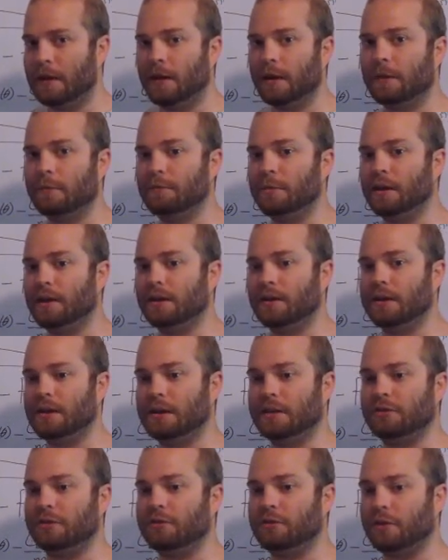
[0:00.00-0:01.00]
But
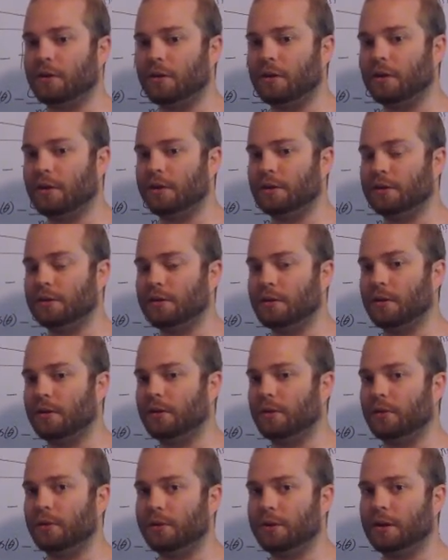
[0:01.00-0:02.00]
again, since our car couldn't go around
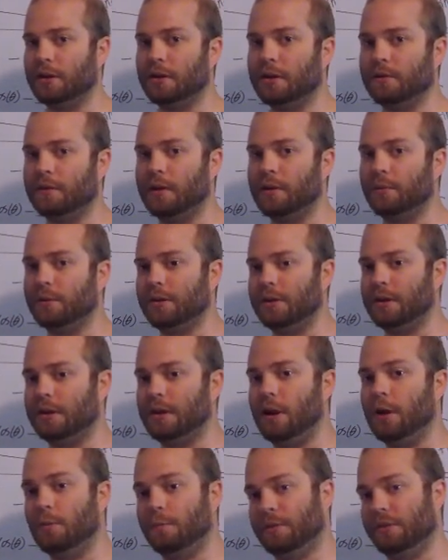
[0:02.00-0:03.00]
the learning curve, that really didn't
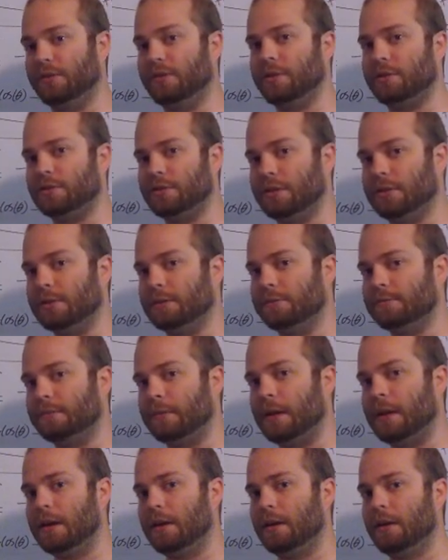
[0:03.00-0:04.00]
help us this year.
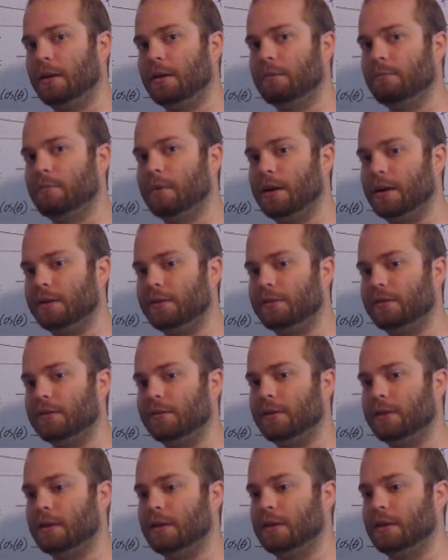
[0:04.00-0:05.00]
But
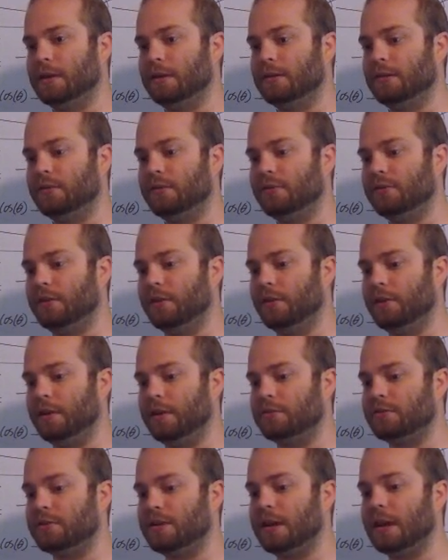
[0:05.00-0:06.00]
it is still an
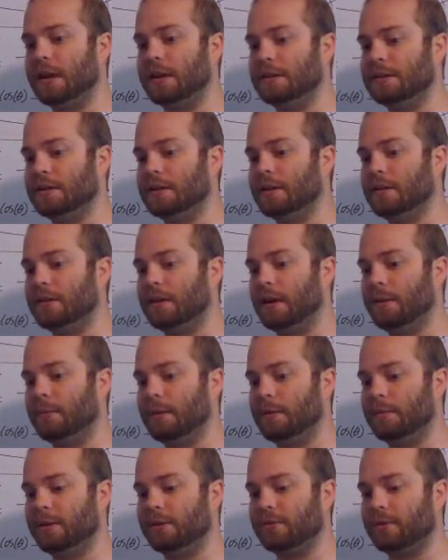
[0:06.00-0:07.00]
interesting idea that I may
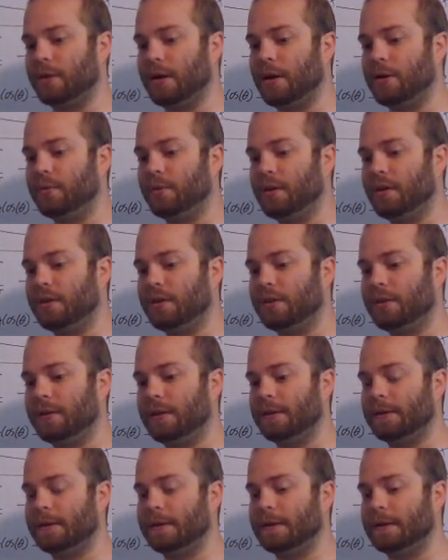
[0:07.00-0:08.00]
mess around with.
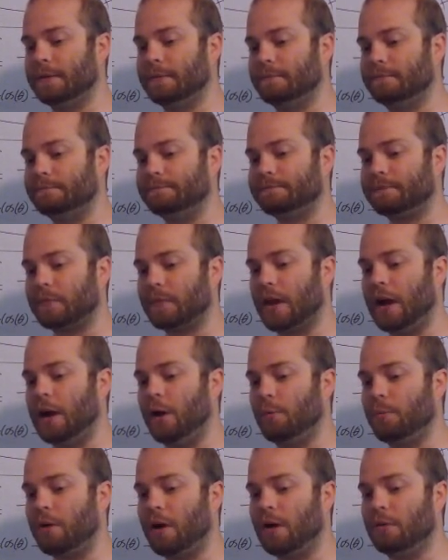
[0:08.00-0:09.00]

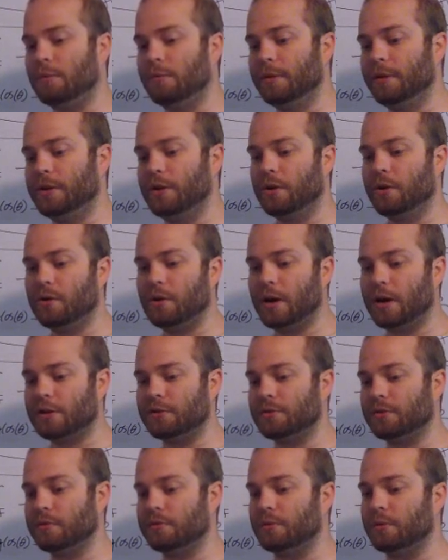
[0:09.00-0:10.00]
I'll probably go
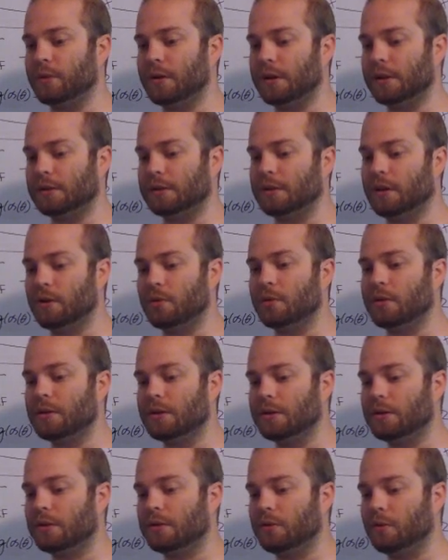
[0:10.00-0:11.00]
actually for a
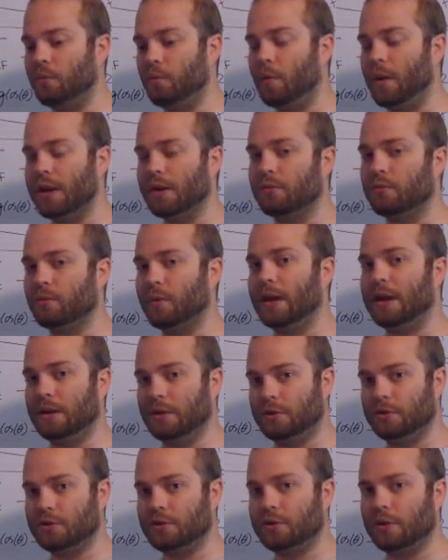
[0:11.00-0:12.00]
lower weight
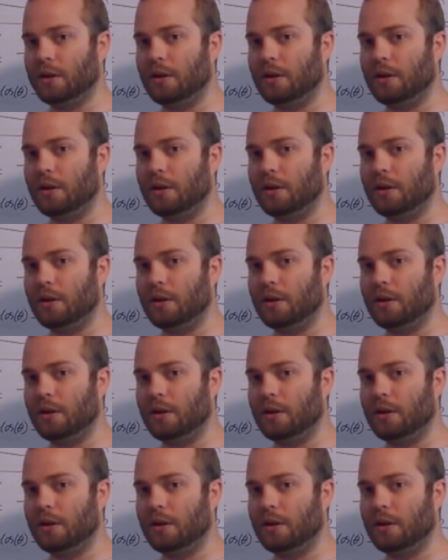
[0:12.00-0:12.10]
range.